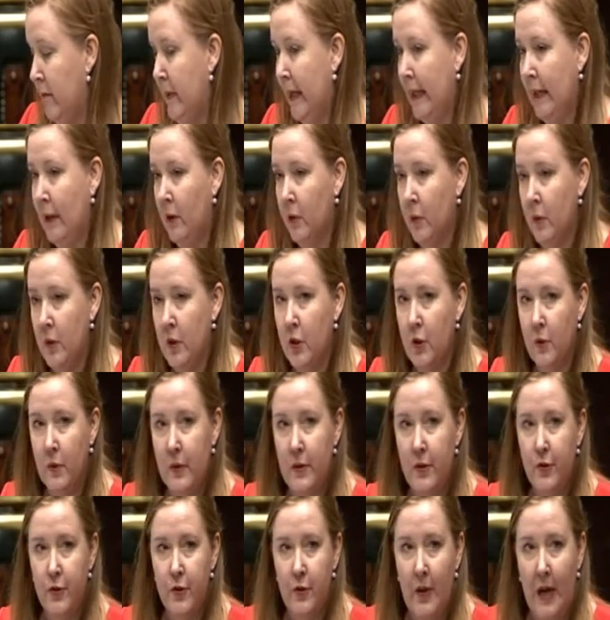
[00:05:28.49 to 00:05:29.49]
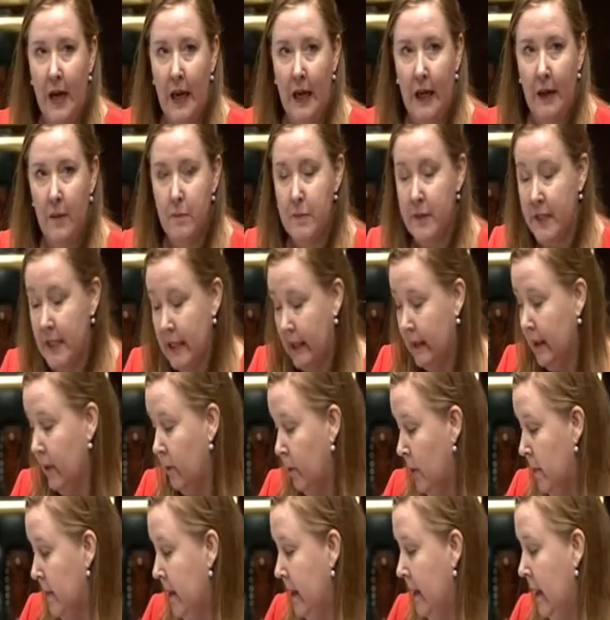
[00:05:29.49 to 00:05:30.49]
been lured to Australia, particularly
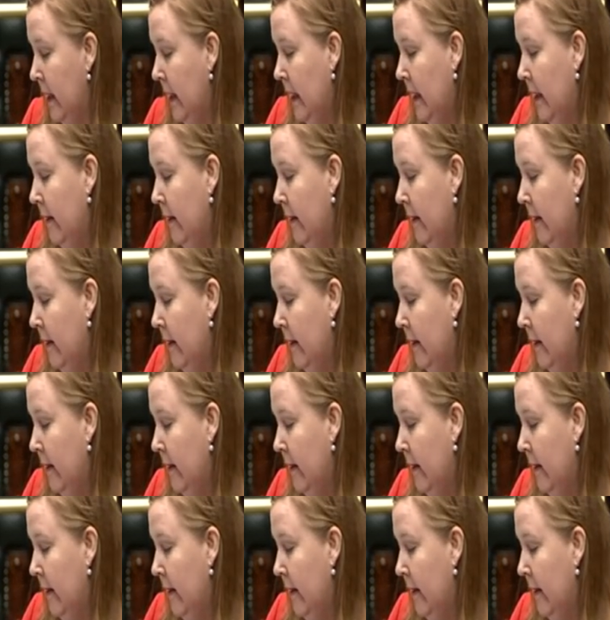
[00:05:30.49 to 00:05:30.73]
women,